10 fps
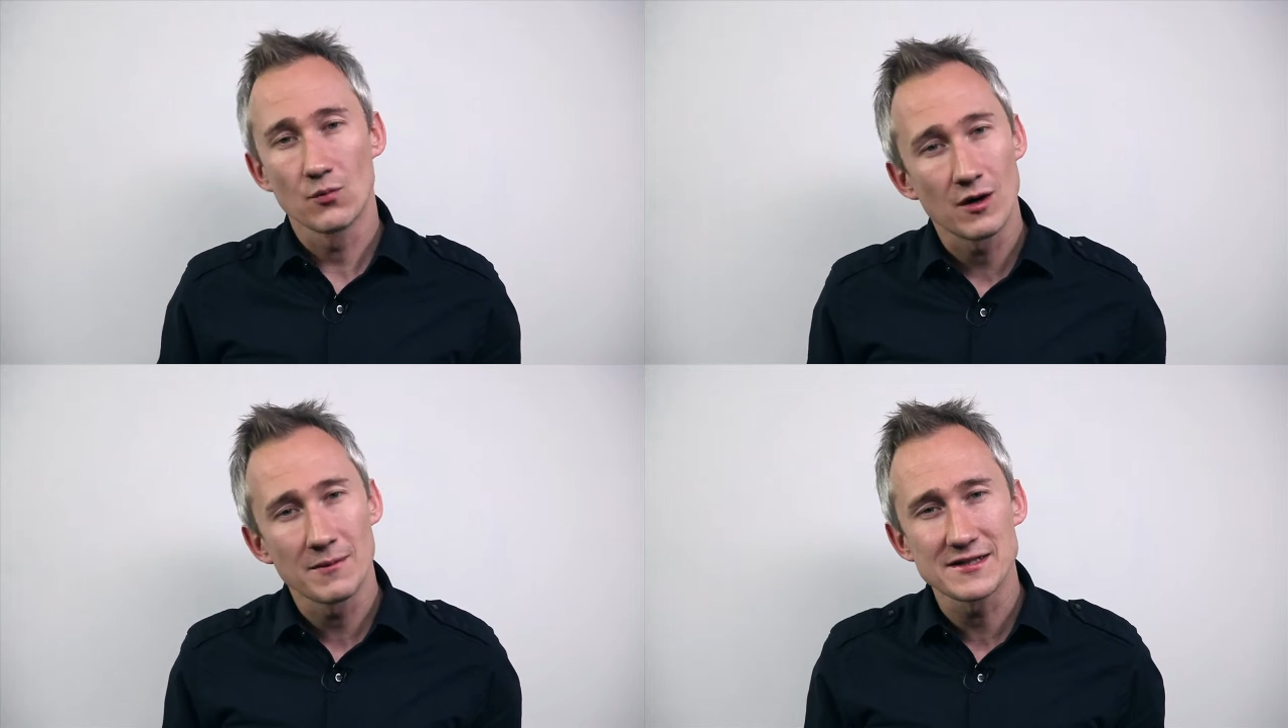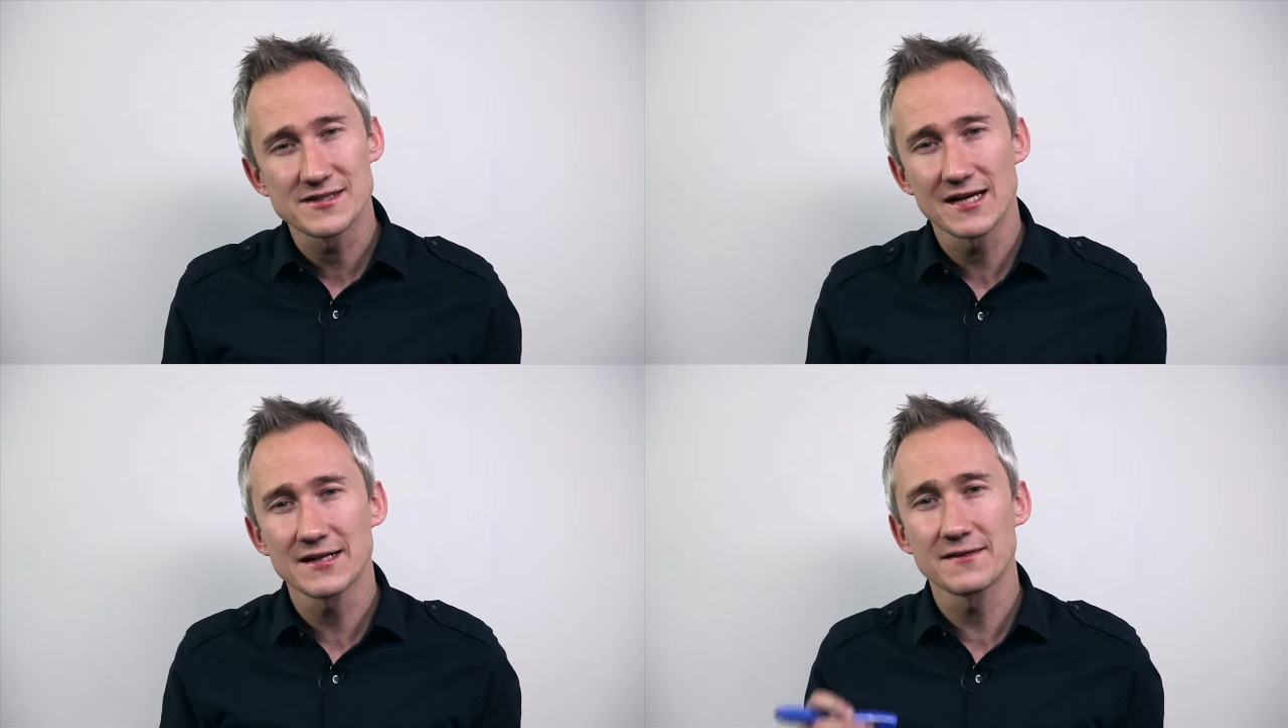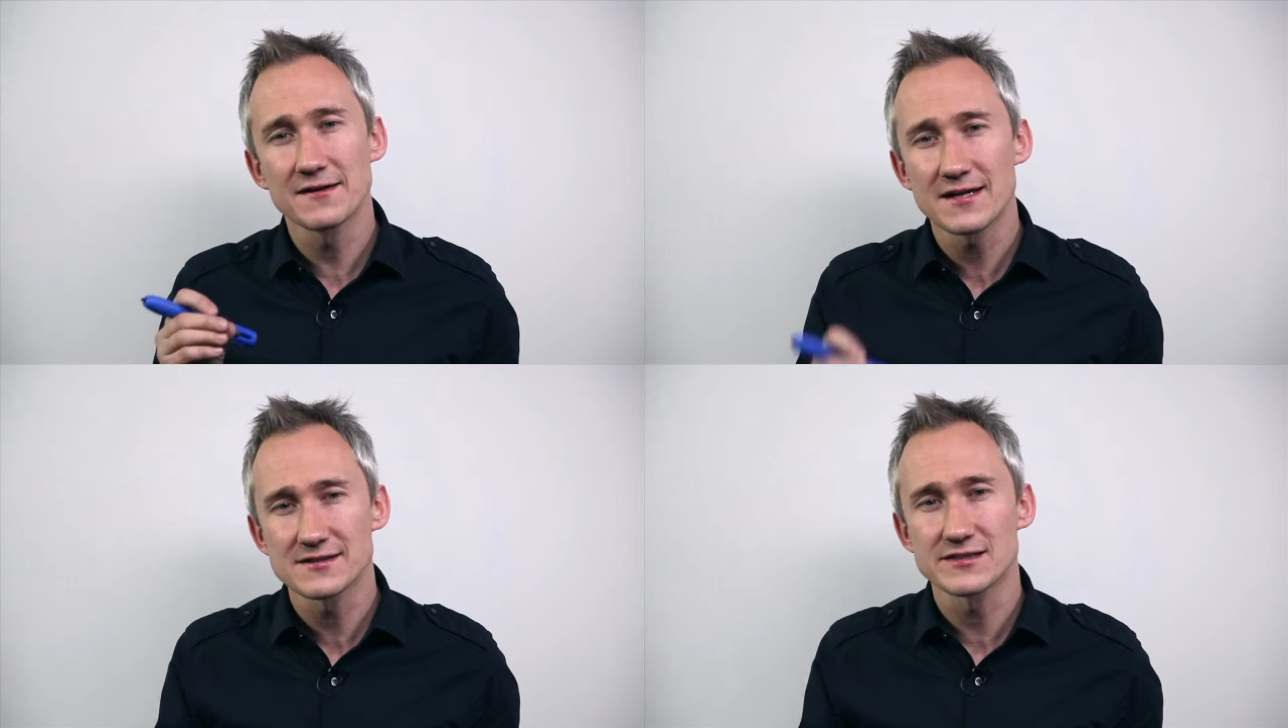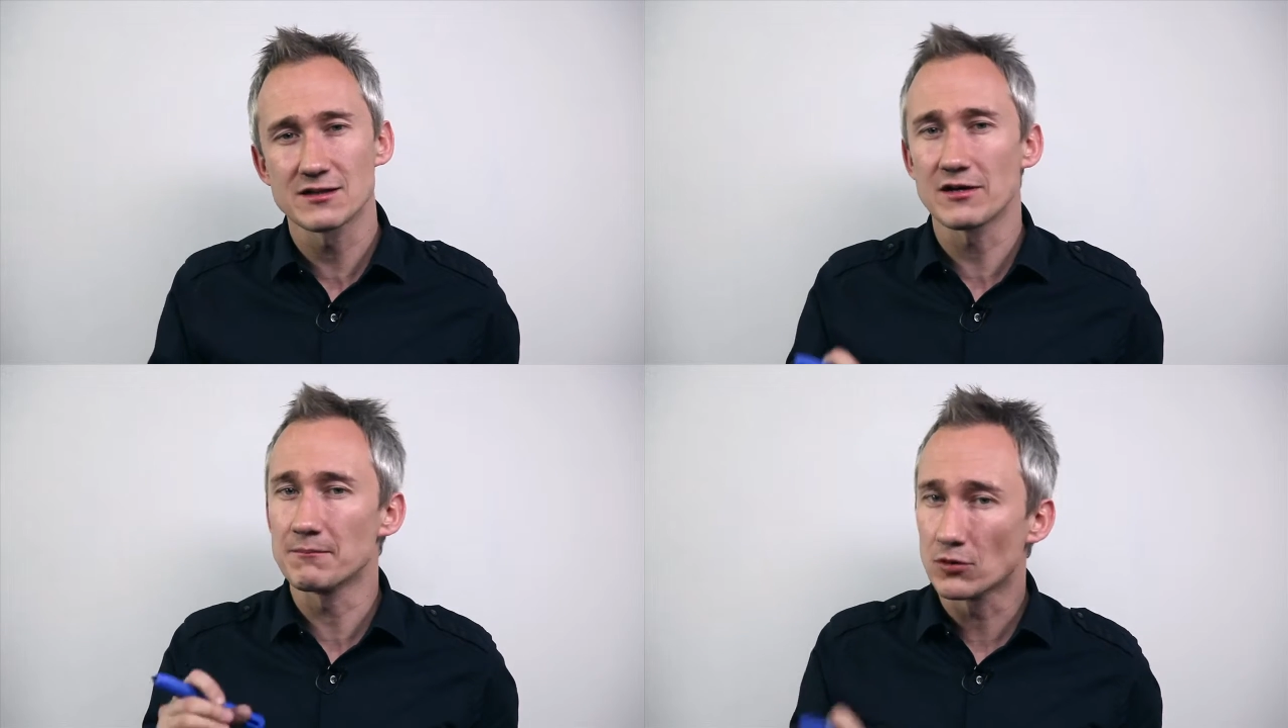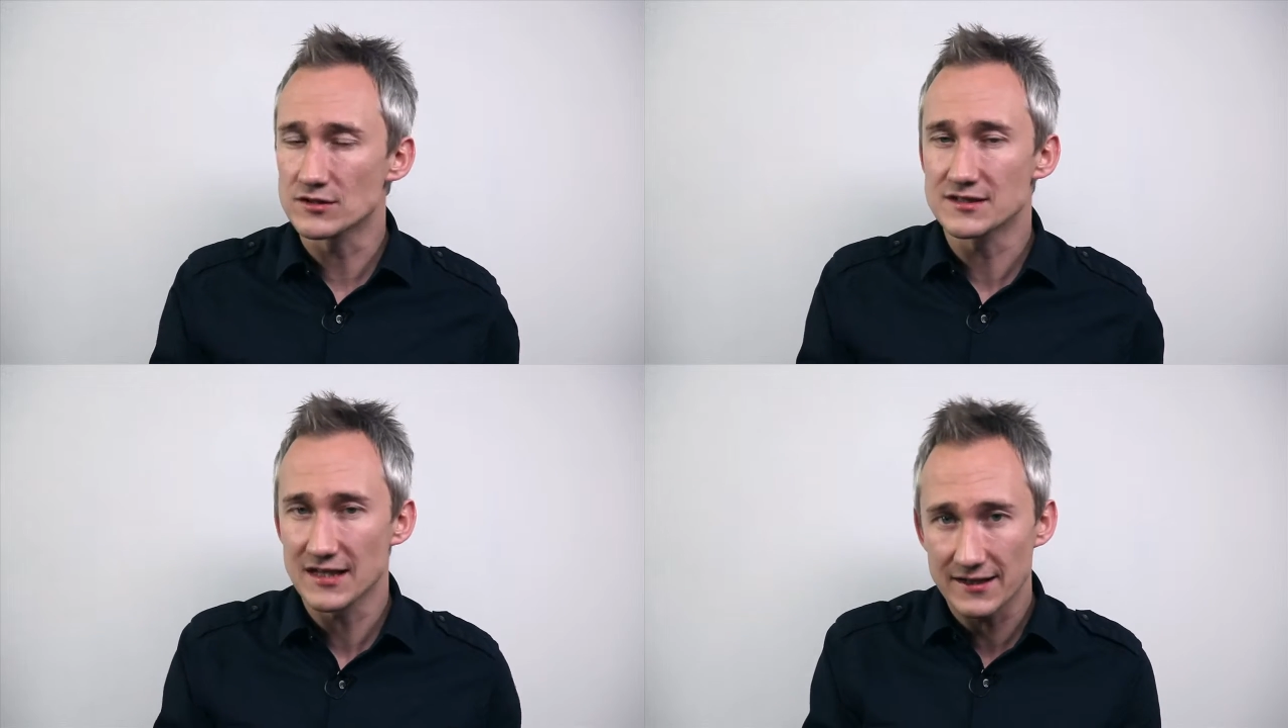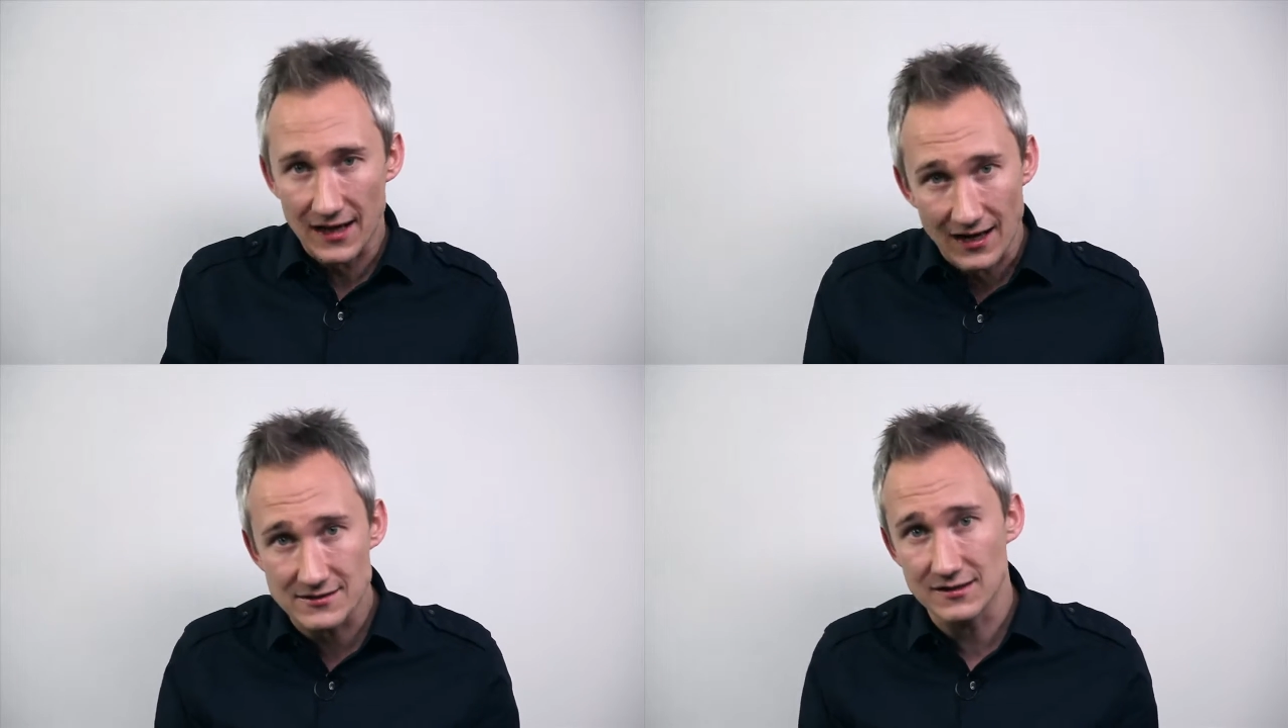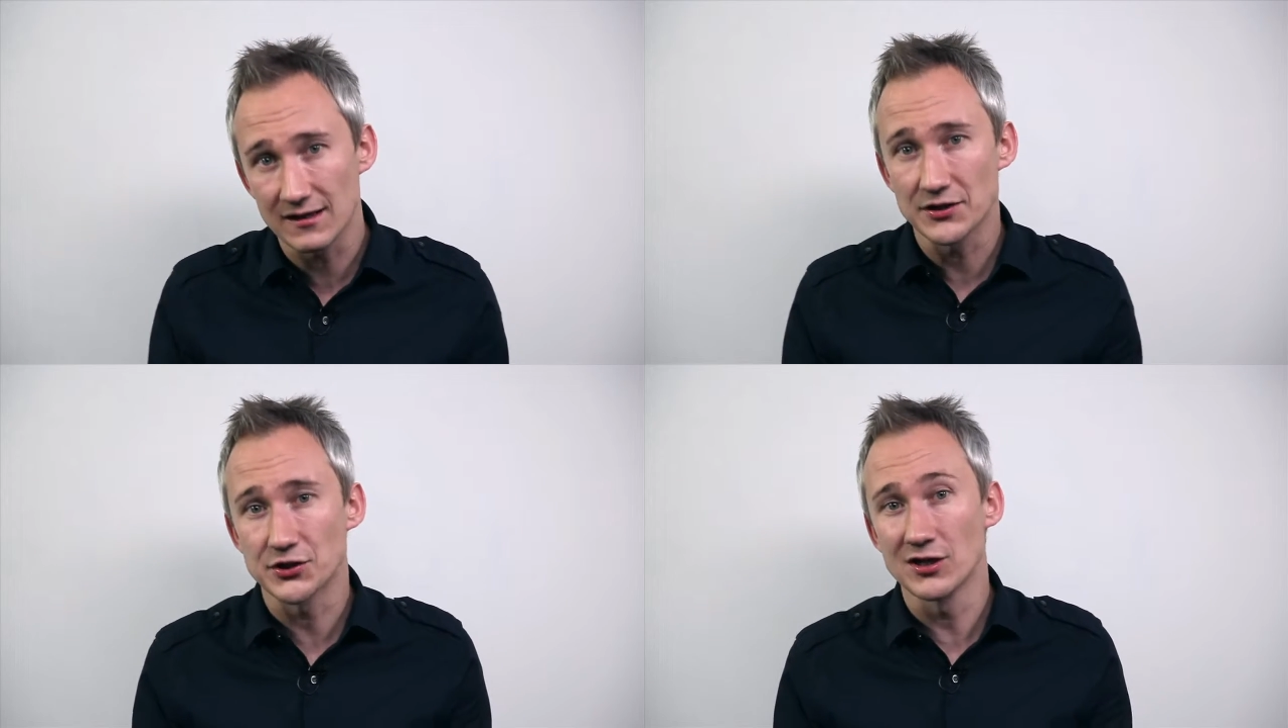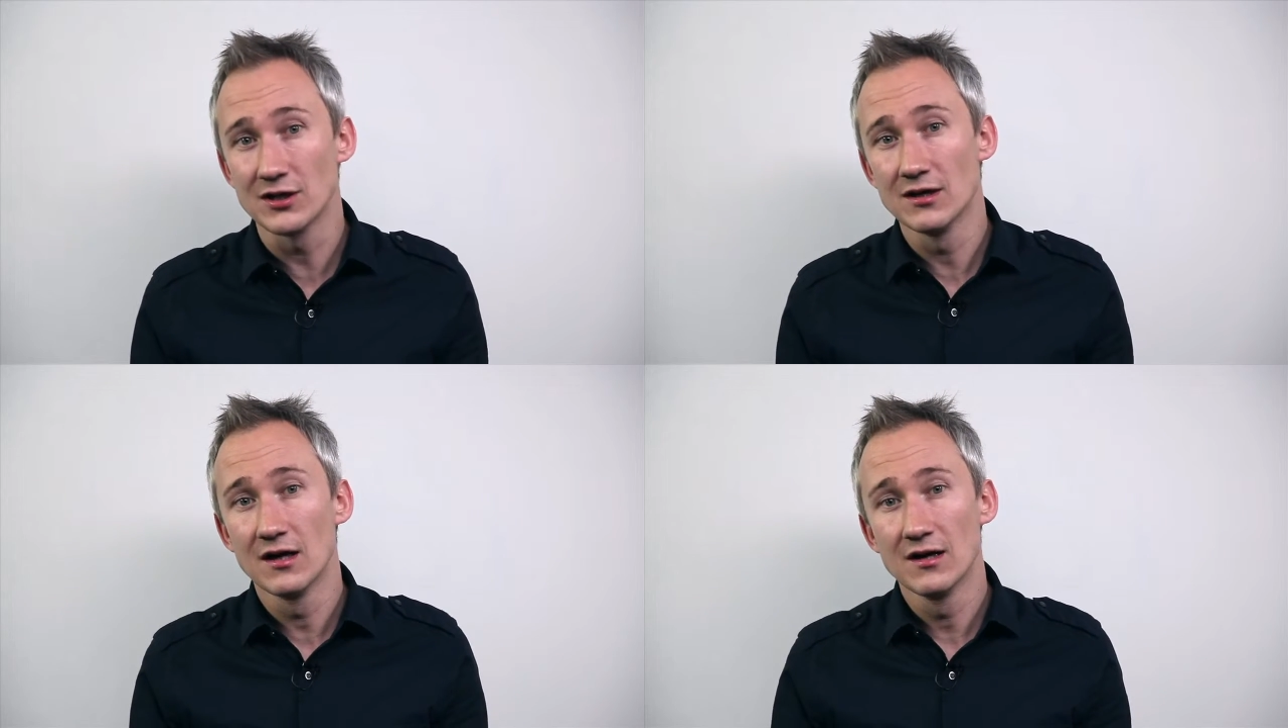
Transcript: while maintaining the necessary multi-tenant isolation,